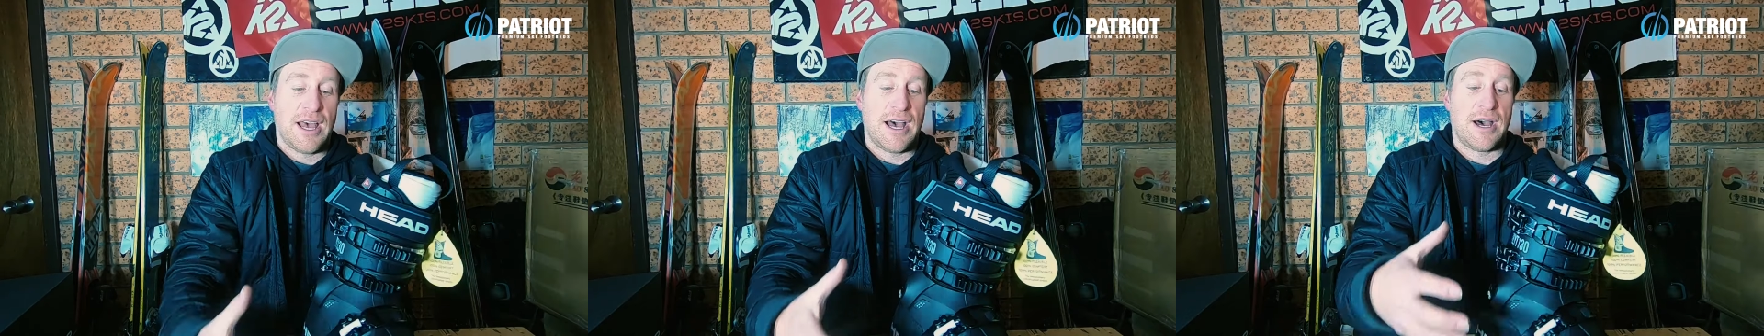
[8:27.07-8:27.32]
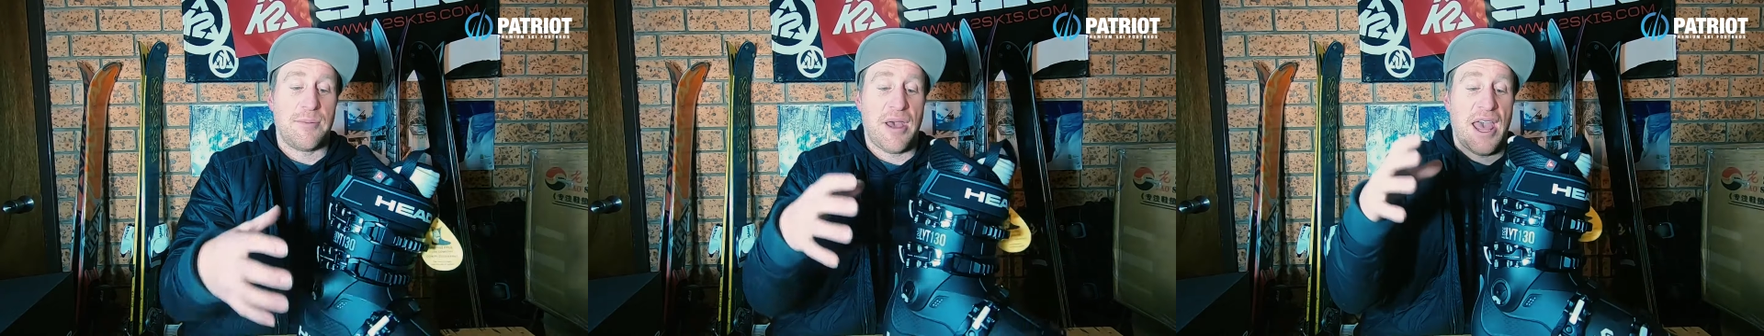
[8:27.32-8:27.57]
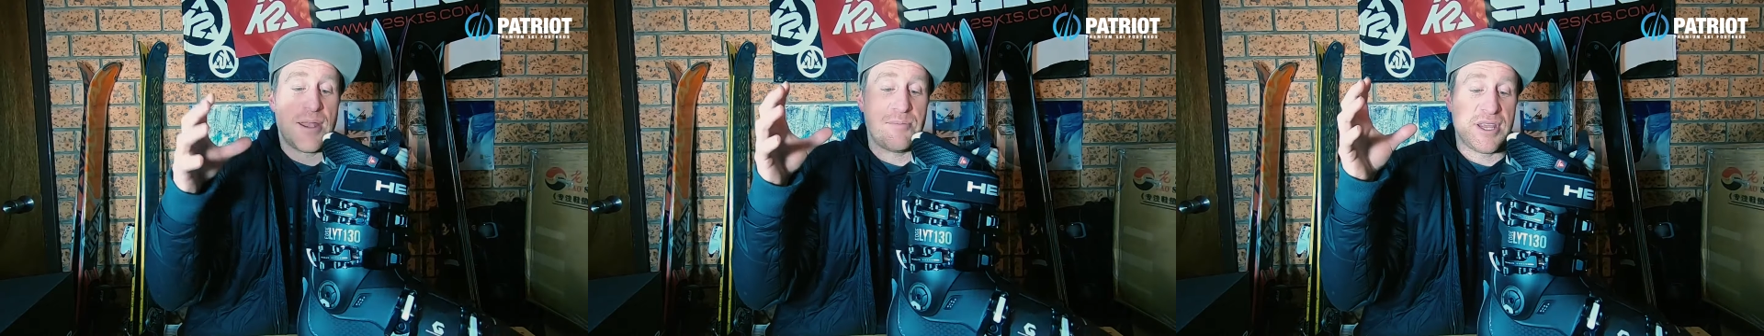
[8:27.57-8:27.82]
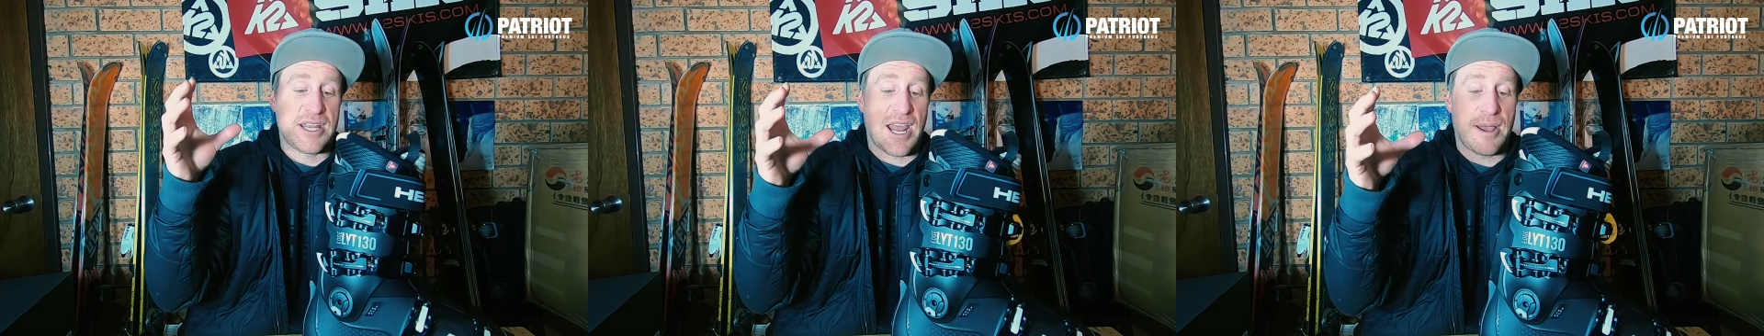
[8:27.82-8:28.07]

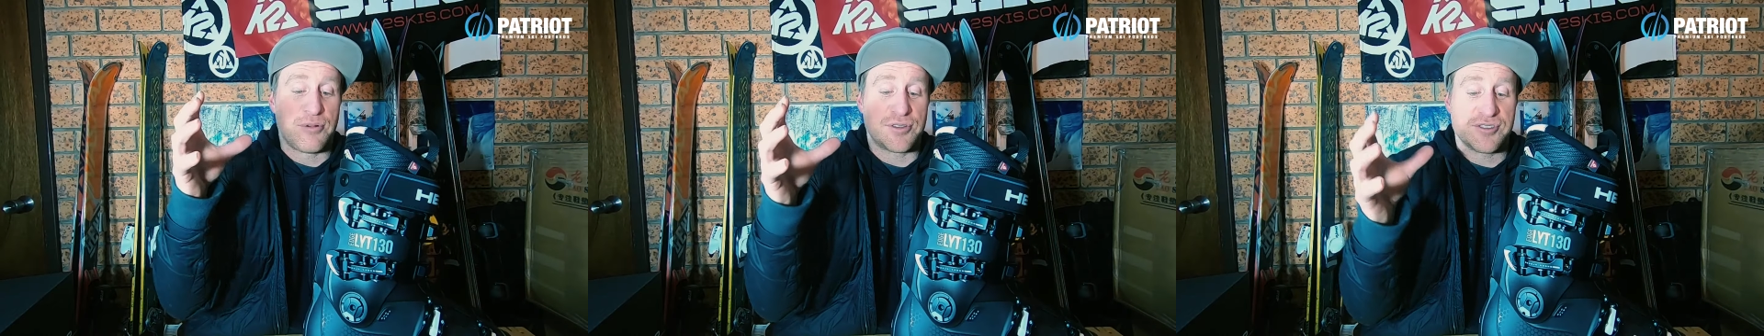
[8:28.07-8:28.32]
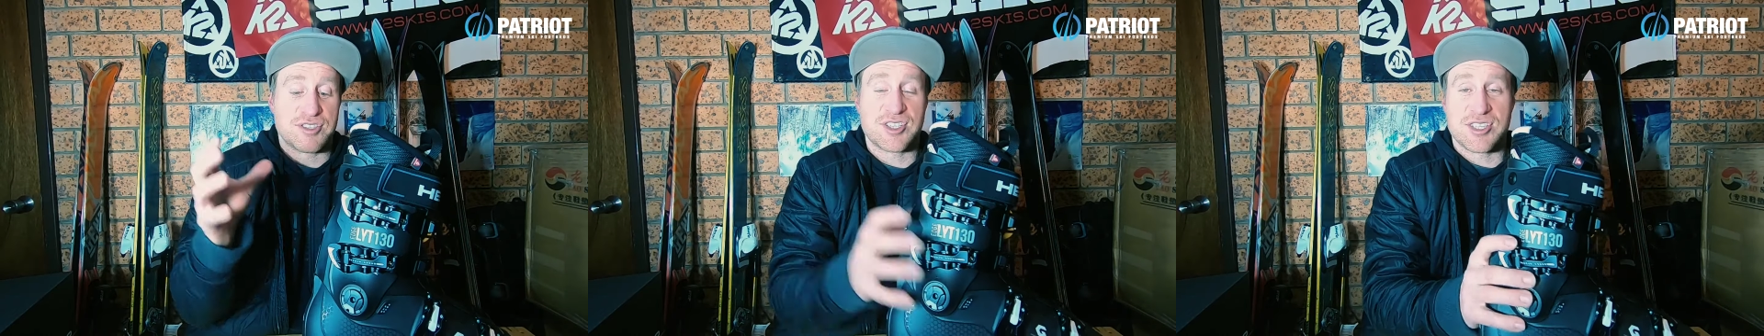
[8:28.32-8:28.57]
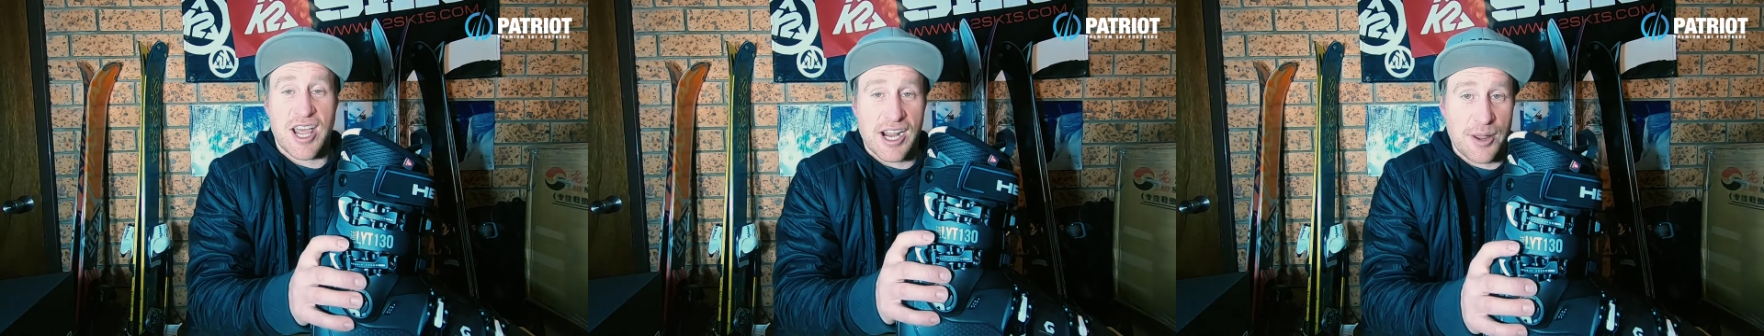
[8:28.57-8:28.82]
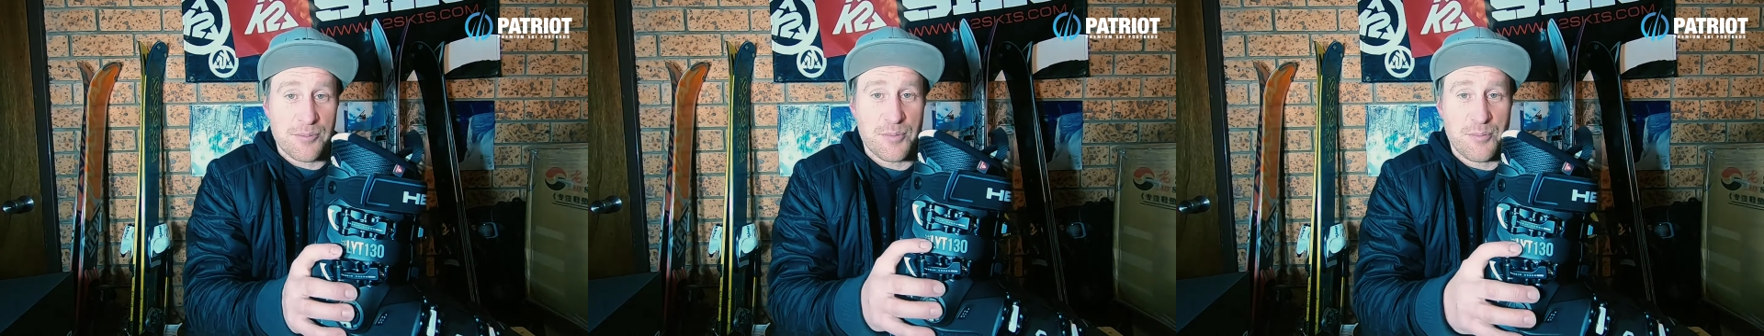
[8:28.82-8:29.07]
and being able to
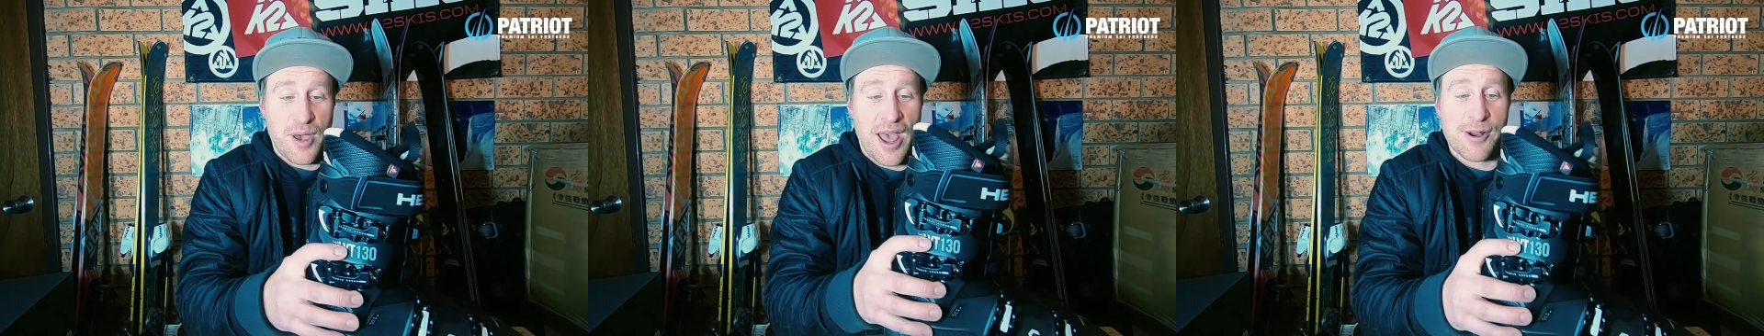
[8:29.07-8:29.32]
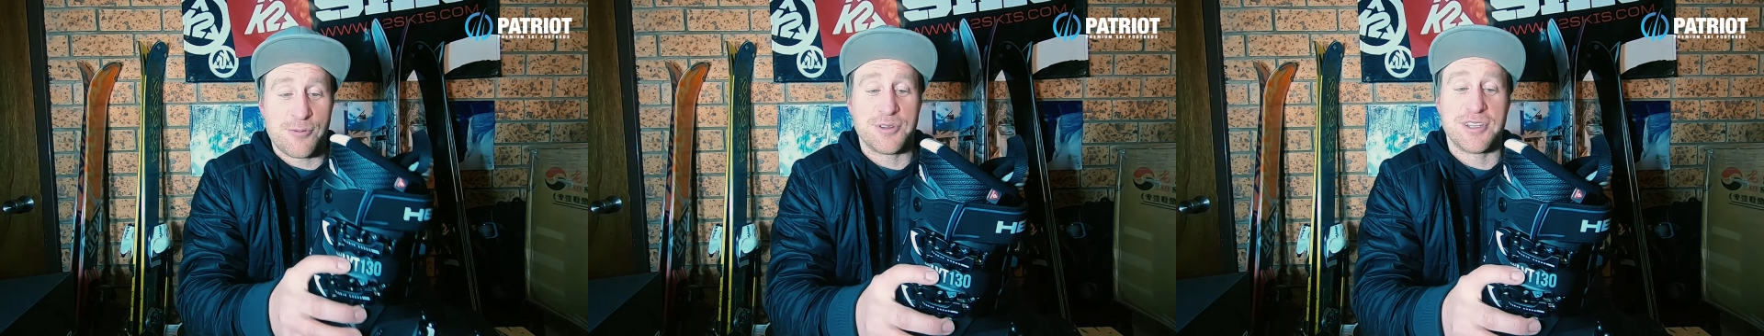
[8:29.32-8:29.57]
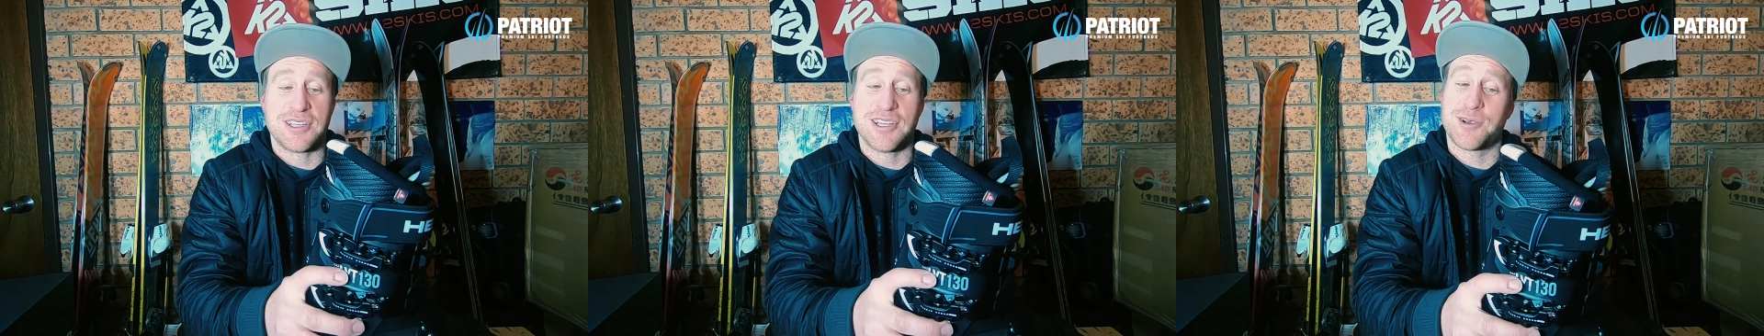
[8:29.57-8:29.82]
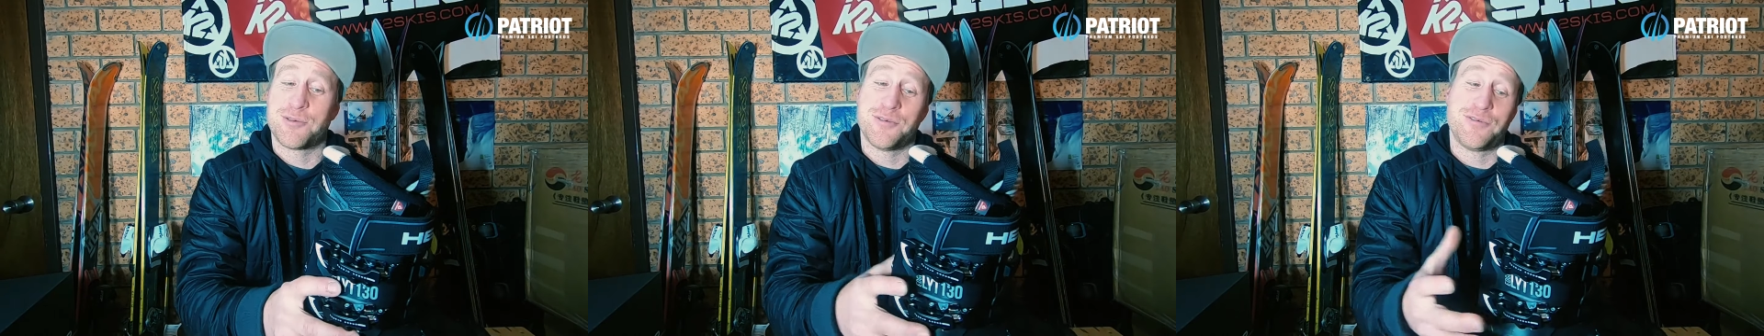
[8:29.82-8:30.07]
snug up the back with the
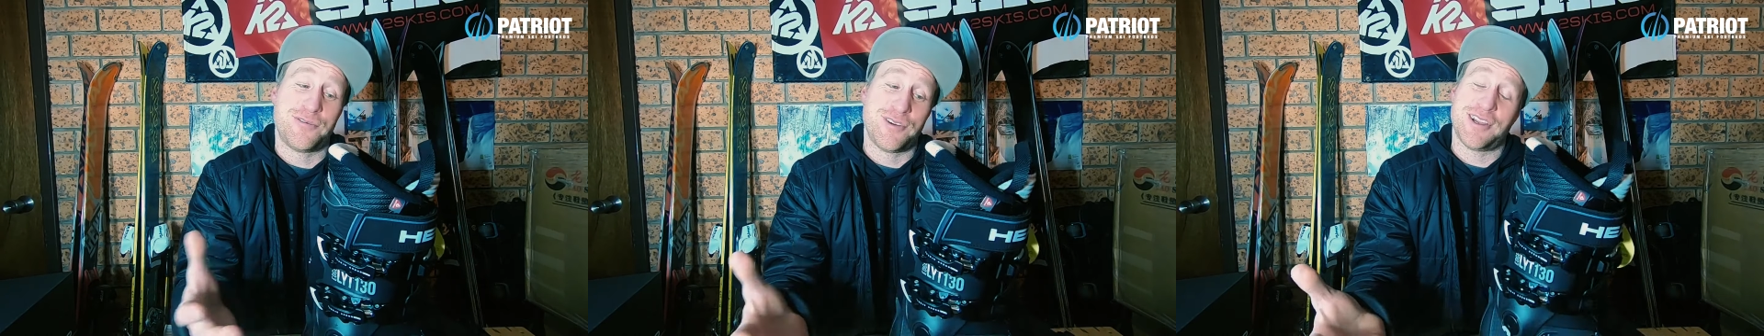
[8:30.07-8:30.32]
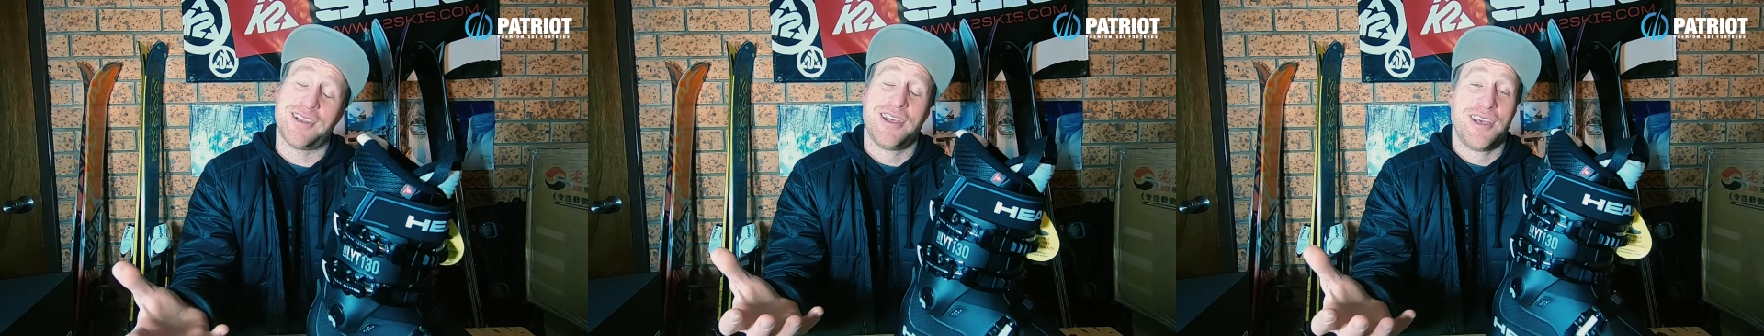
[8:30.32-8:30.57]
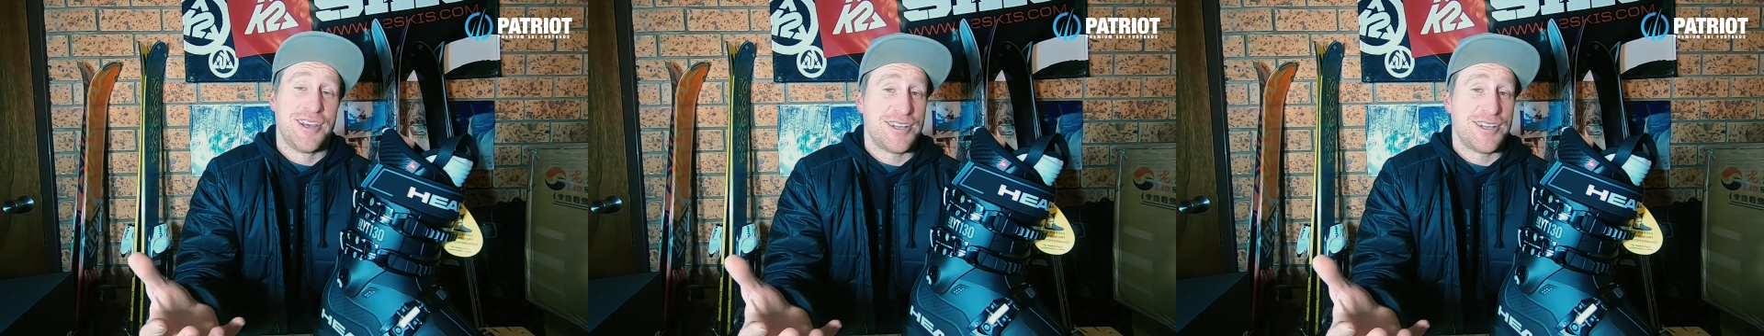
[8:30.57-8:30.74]
liquid fit,